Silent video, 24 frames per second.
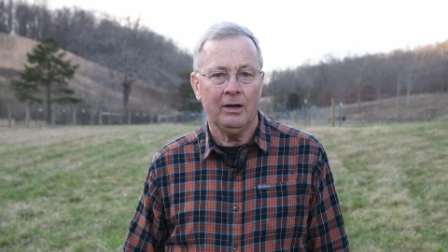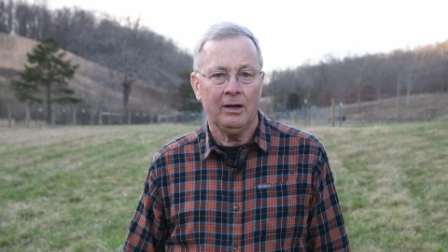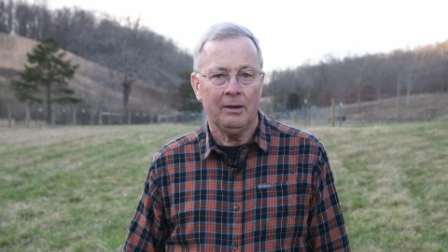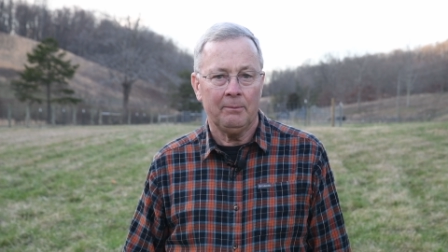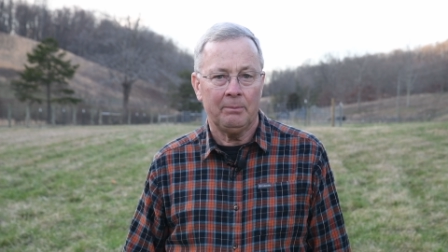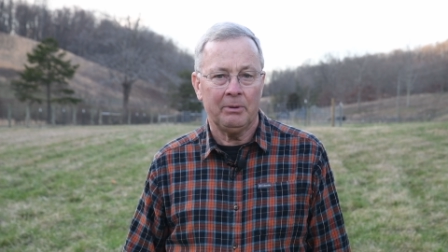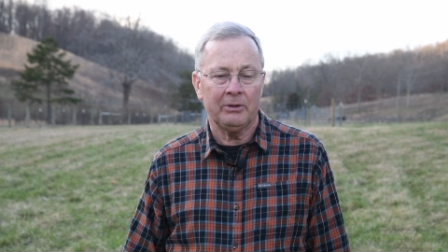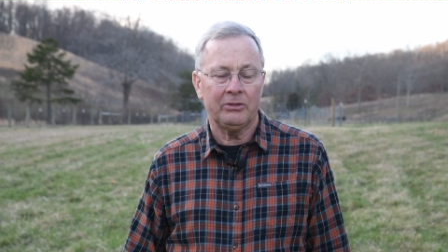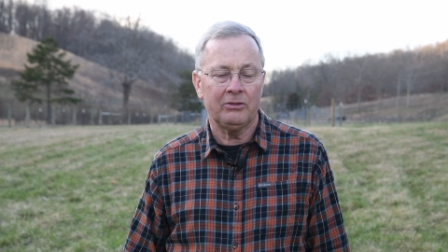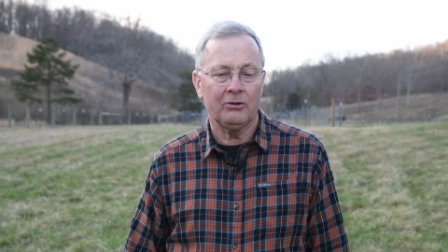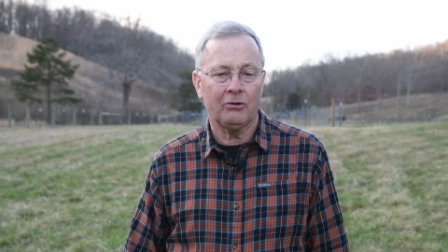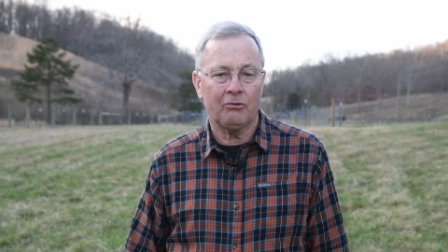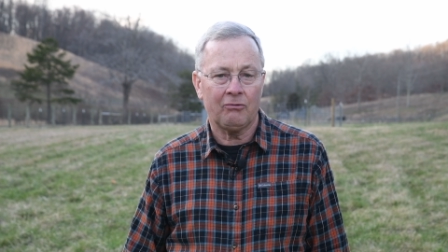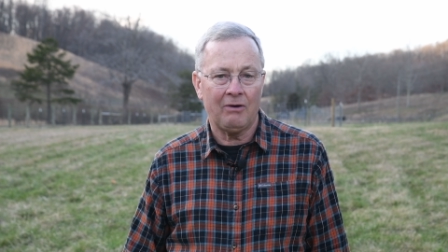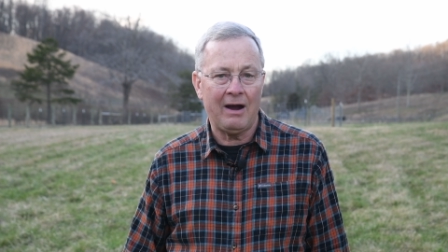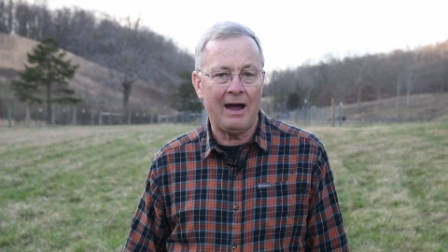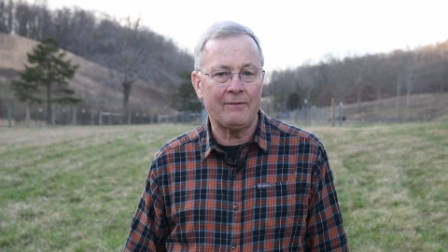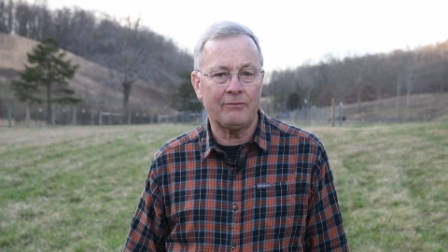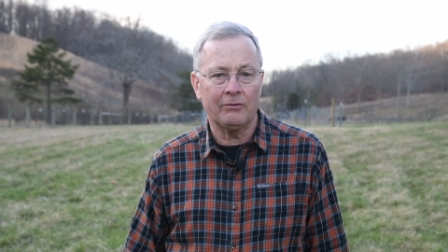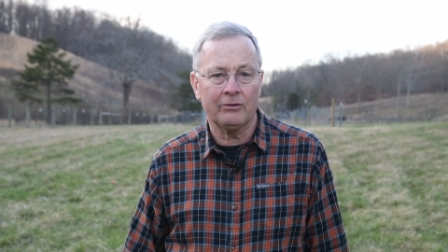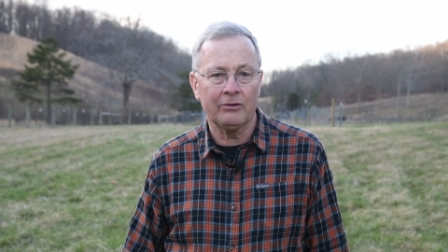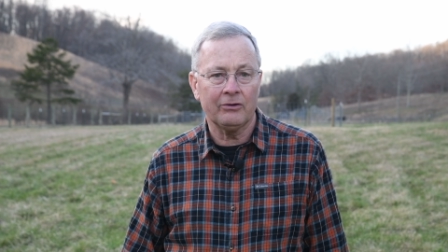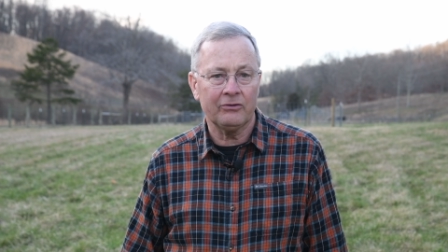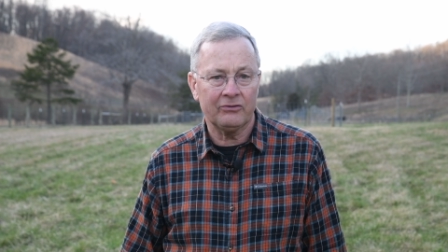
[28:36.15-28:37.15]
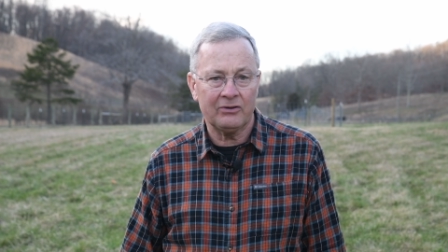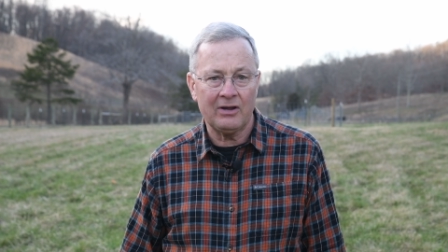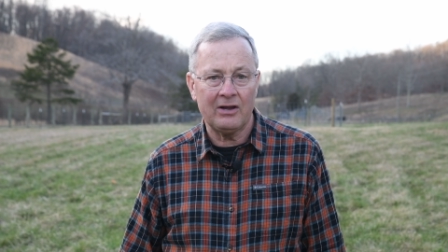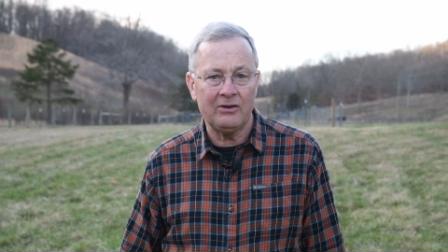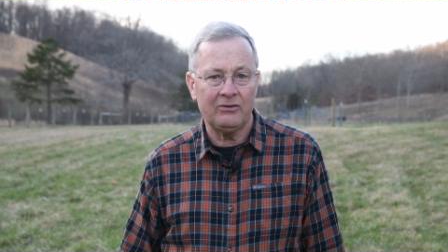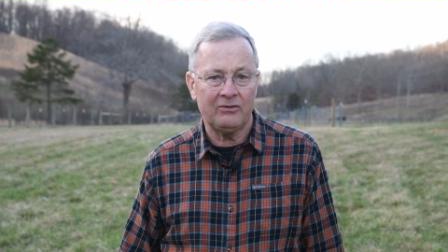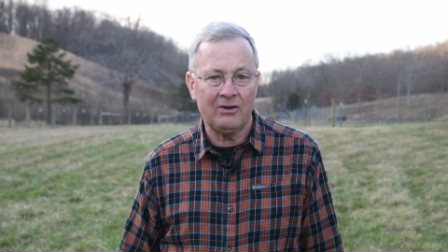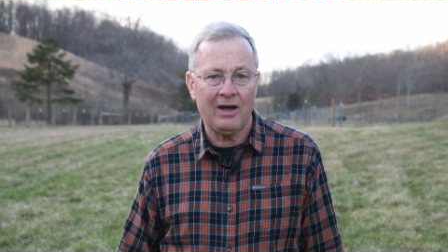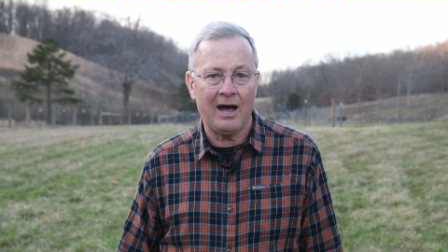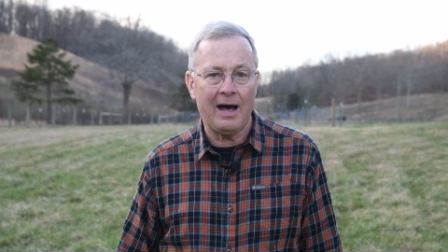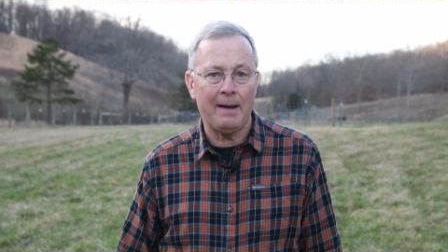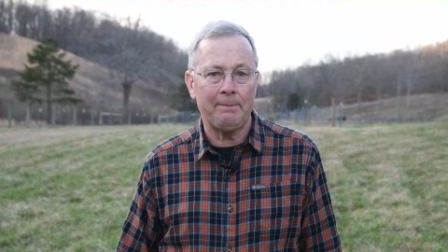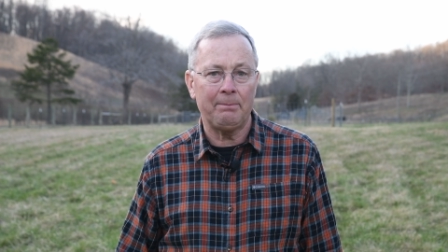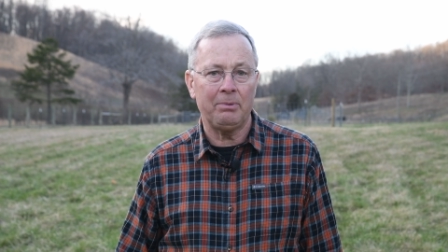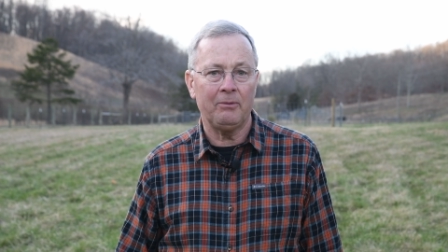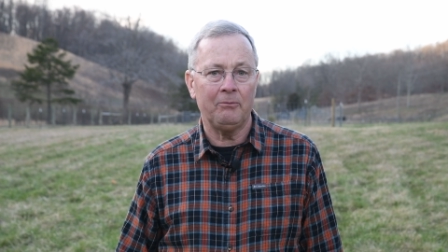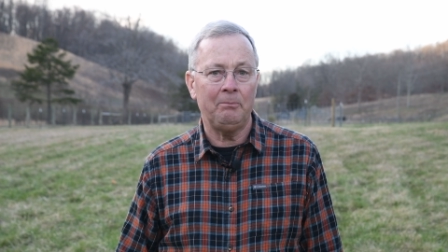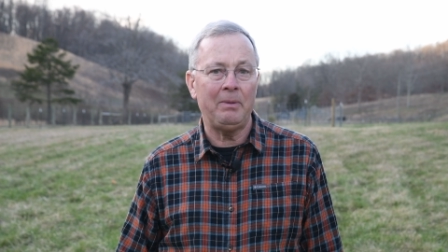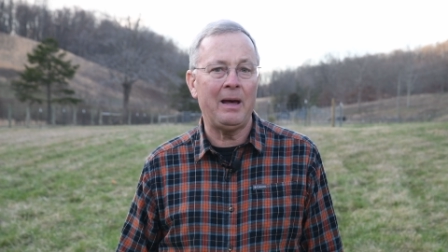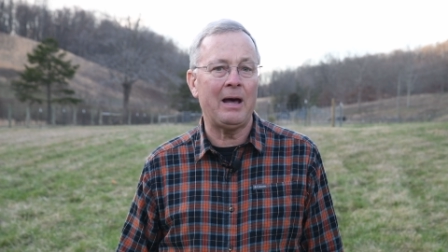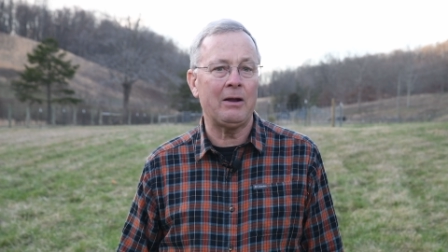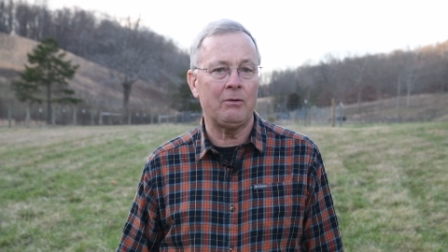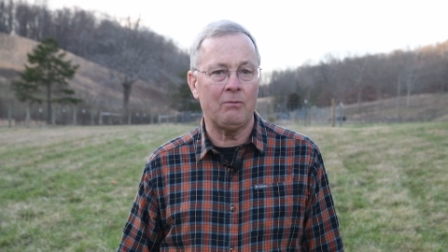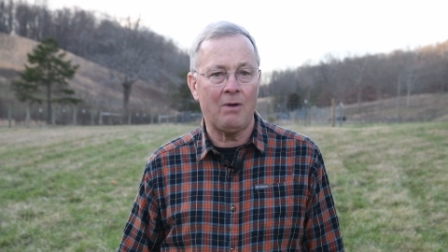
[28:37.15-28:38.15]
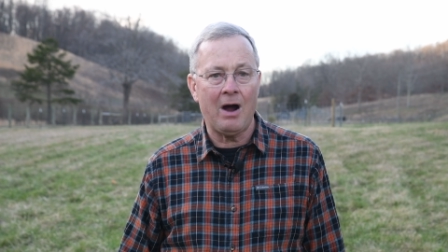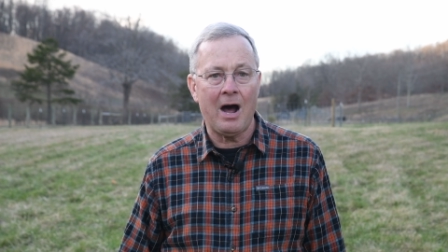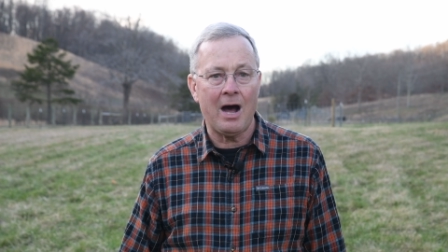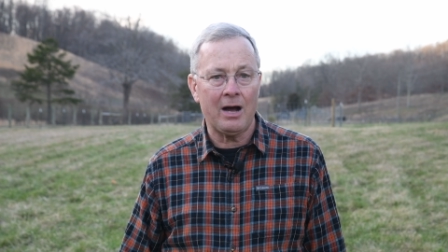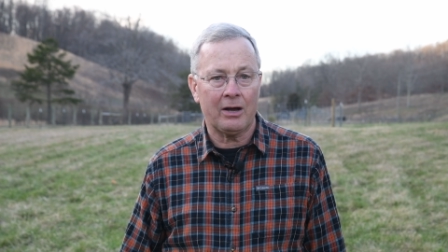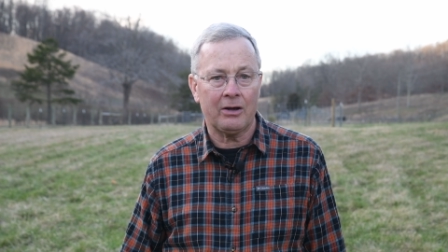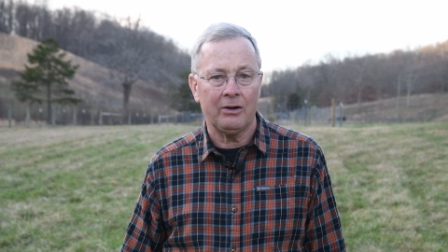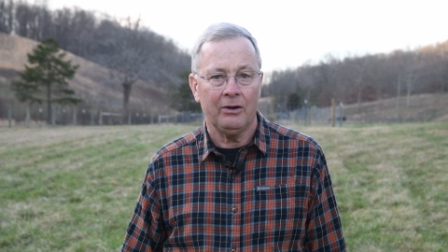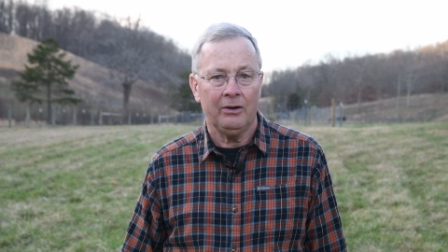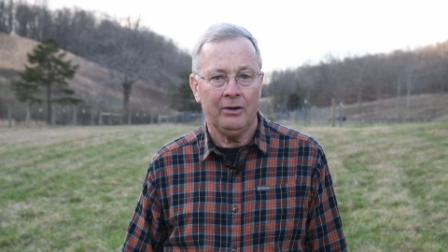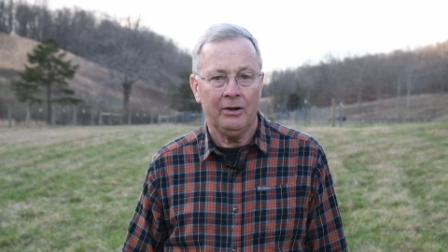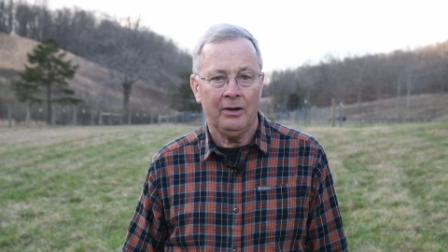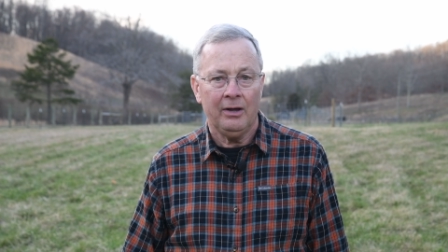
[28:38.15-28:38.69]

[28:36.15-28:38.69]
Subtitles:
but the gravel is on top of bedrock.